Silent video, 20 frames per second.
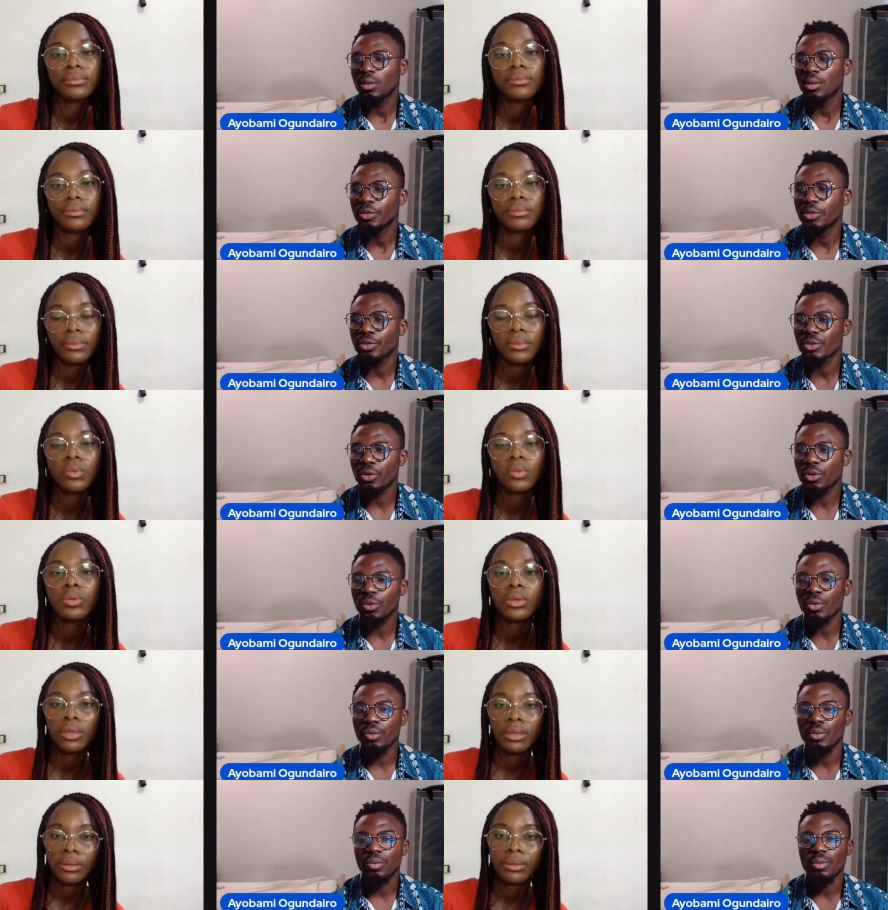
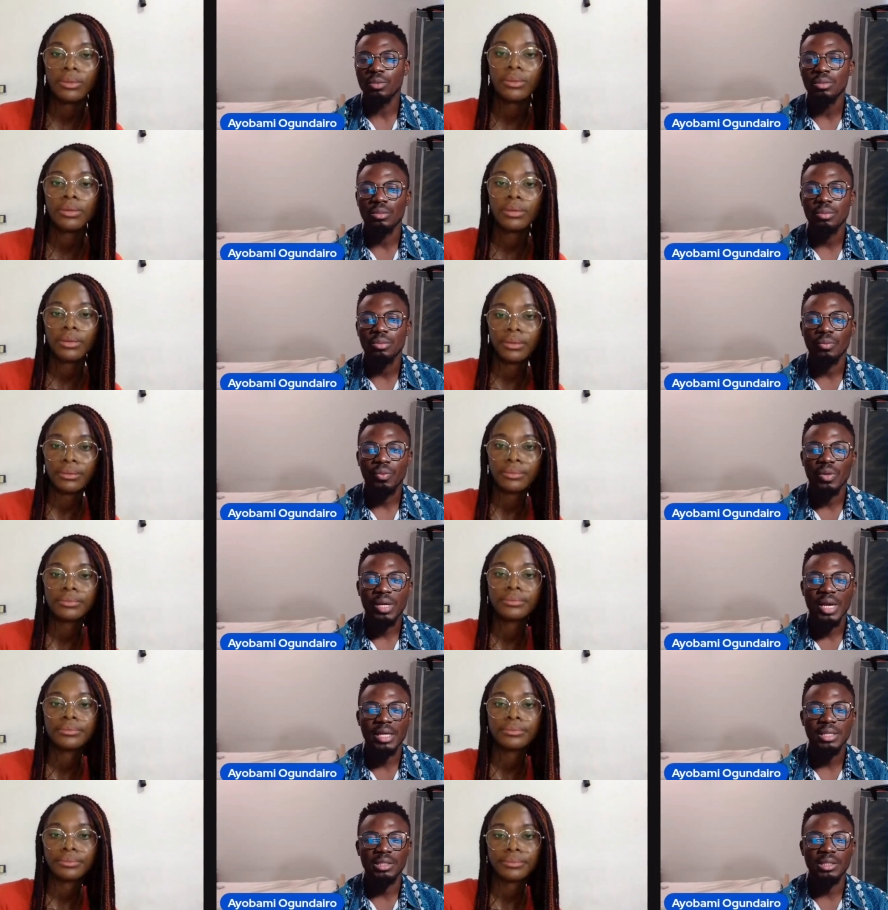Speaker 1: So okay.
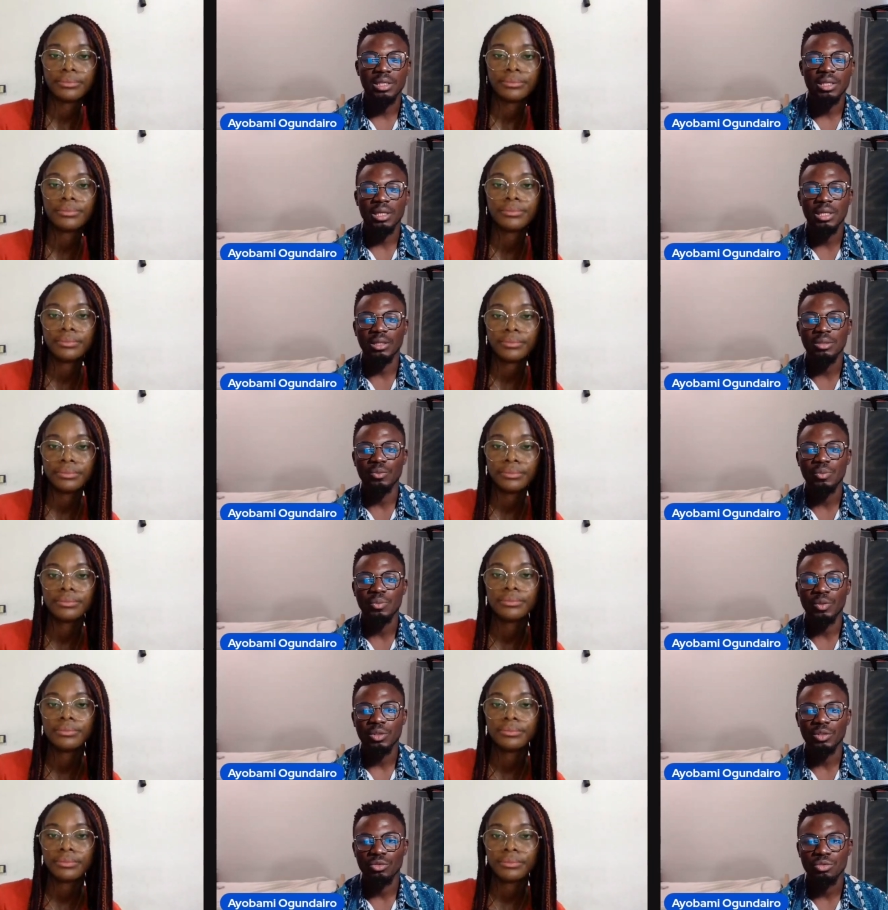what I did
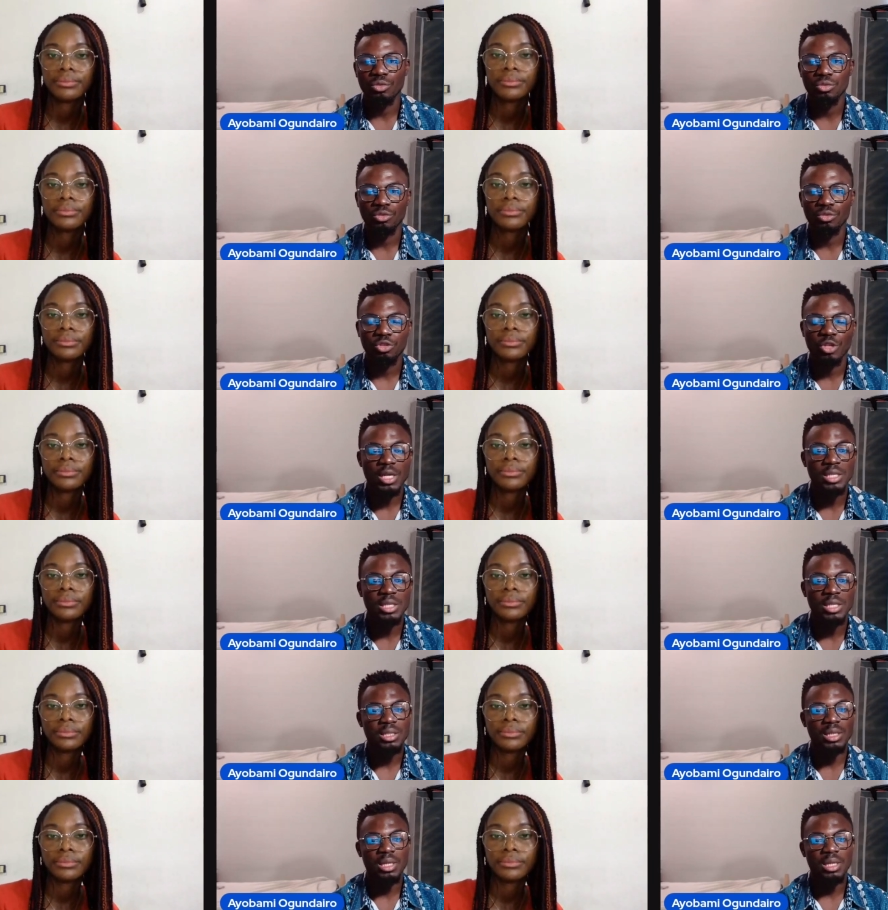was to
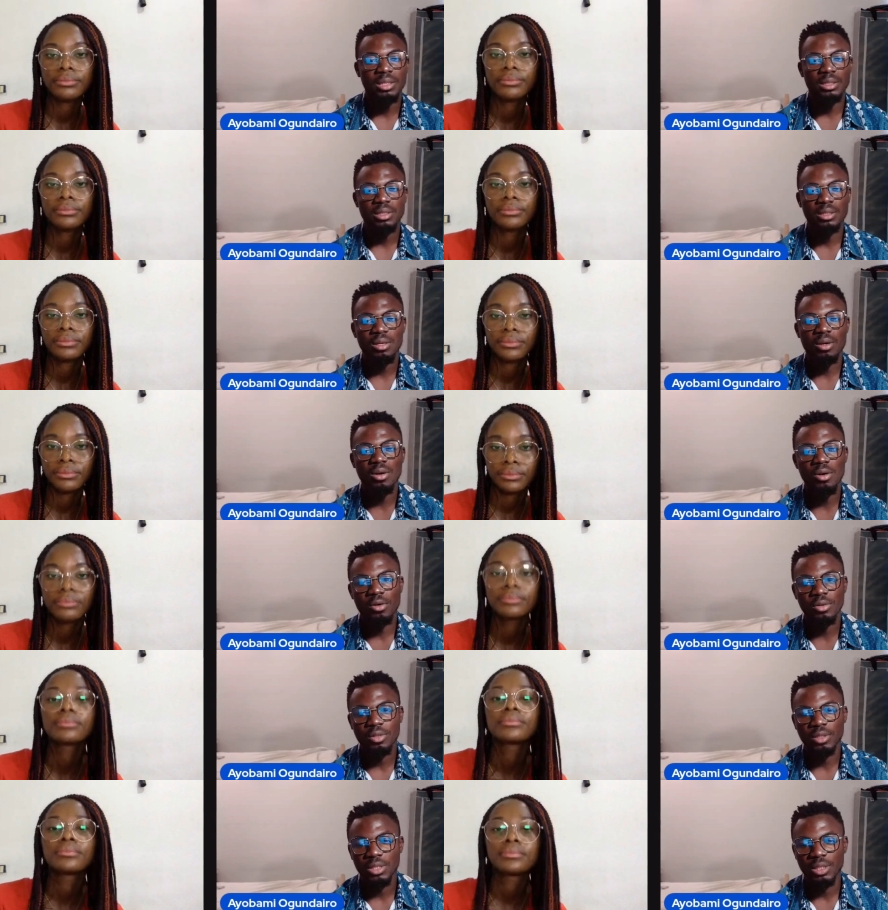translate
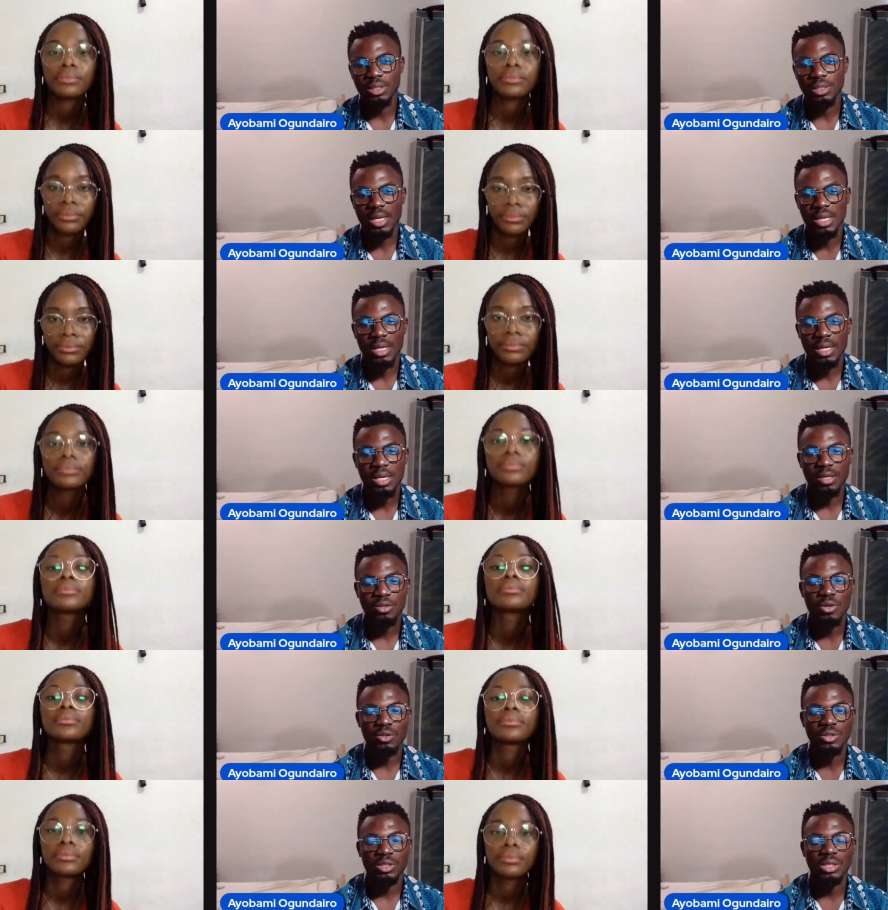all the
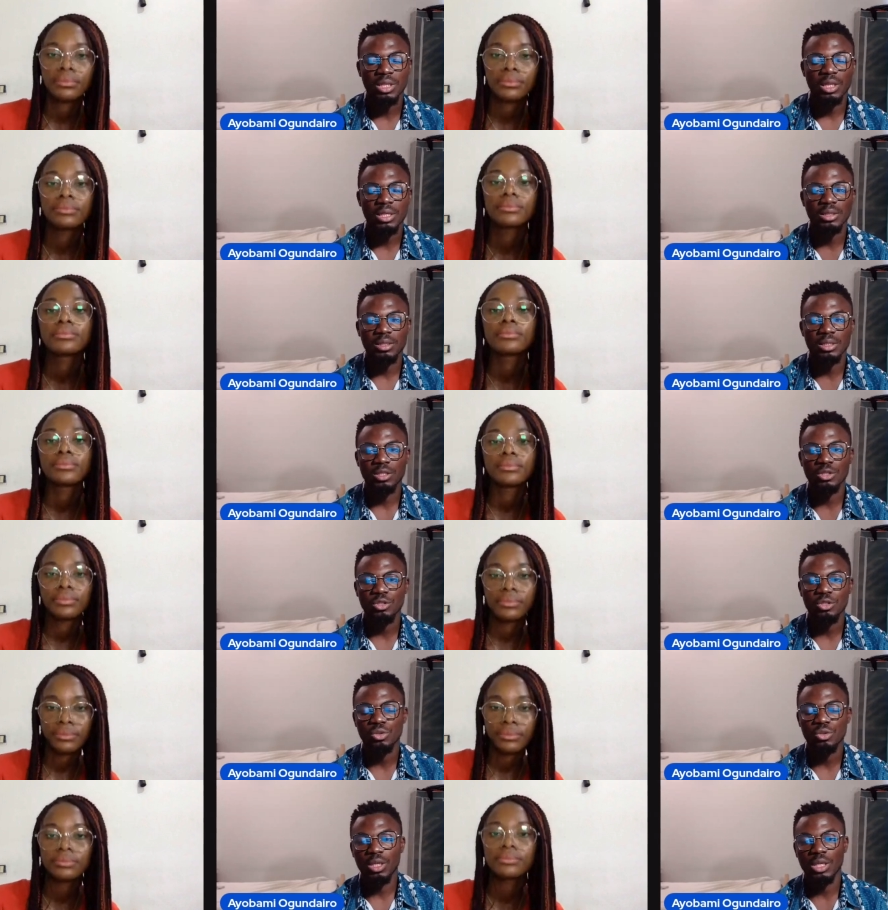Italian content
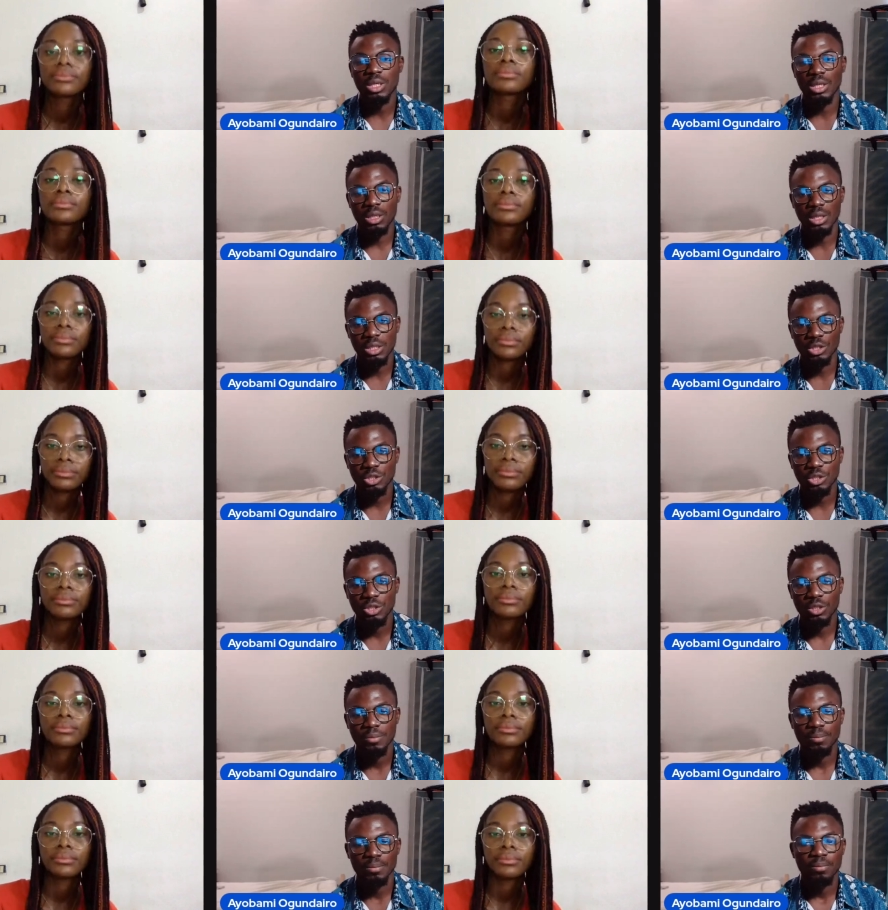into
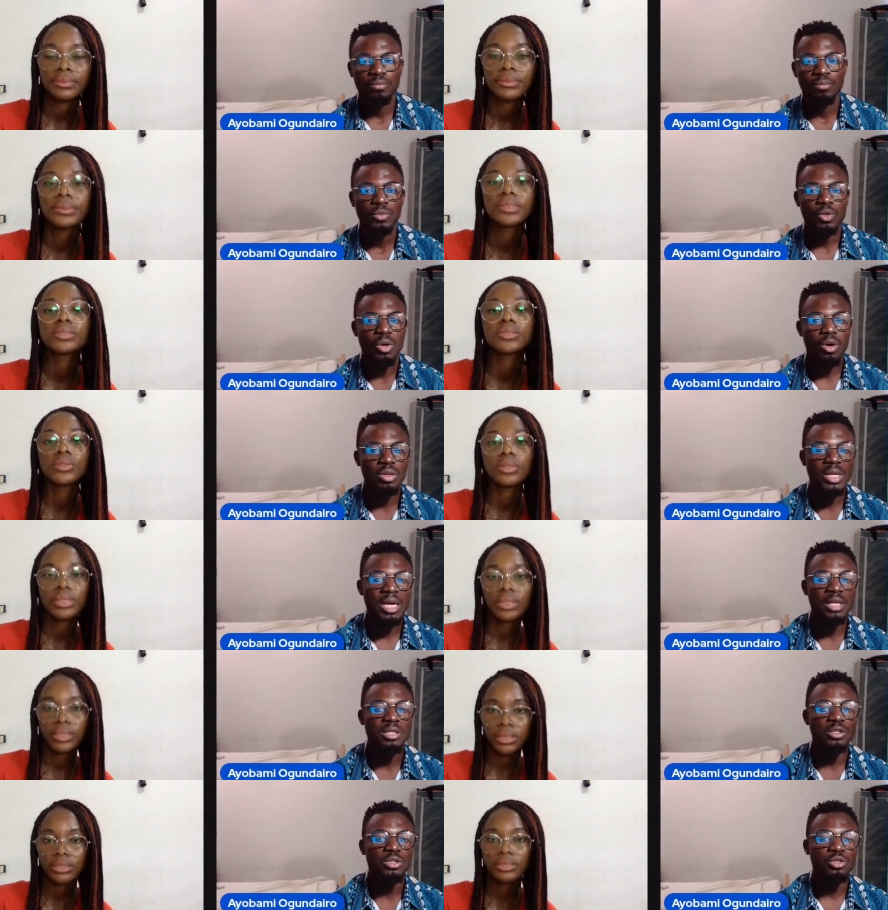English okay.
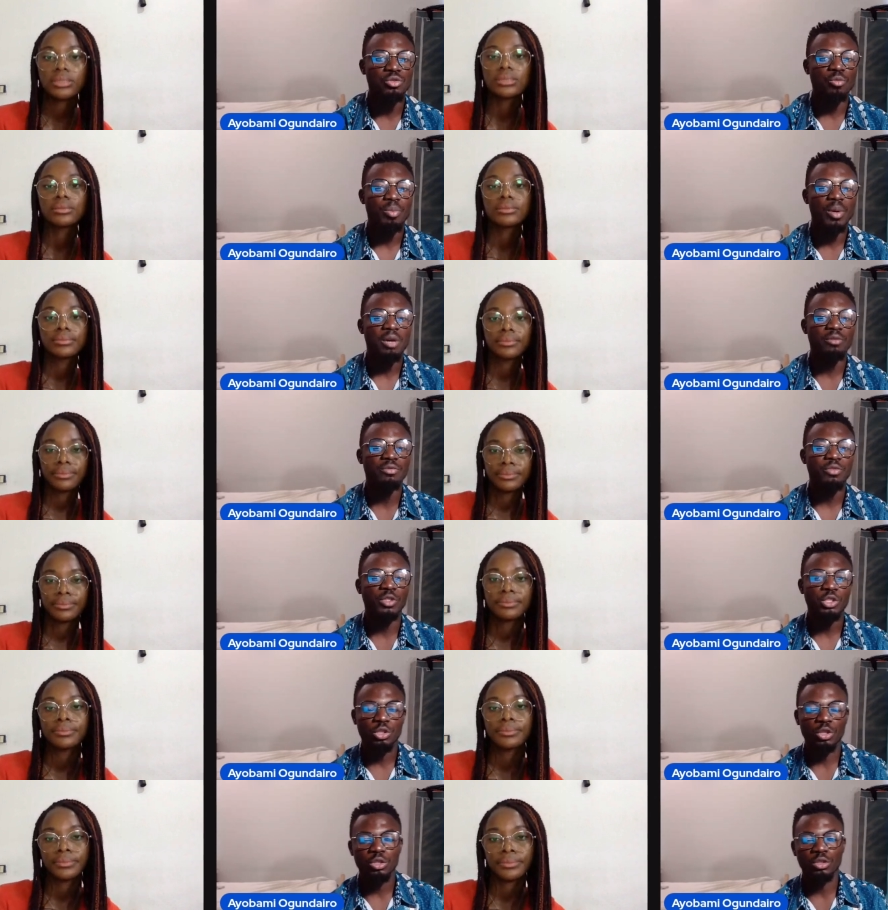under the
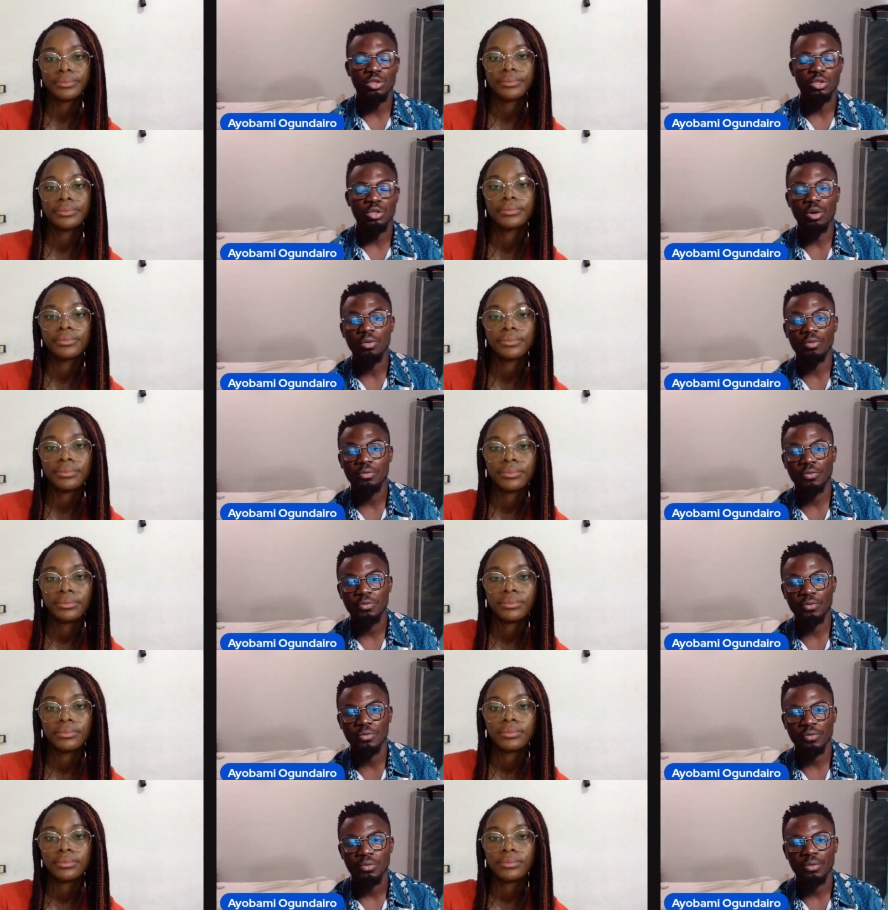supervision
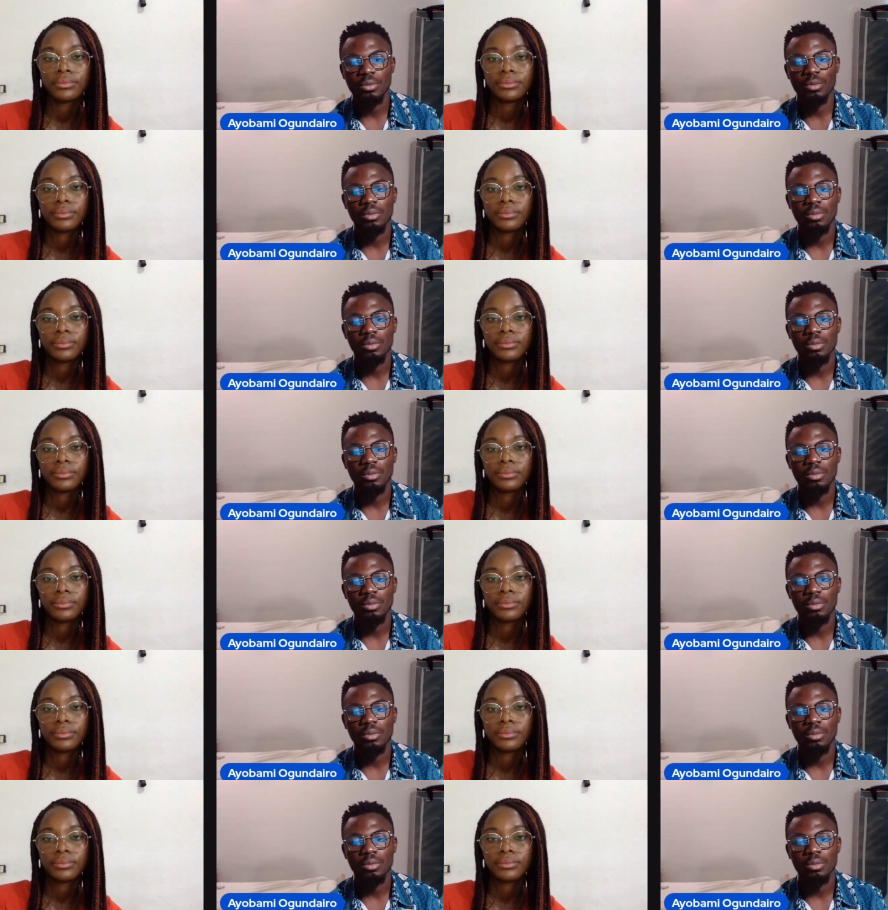of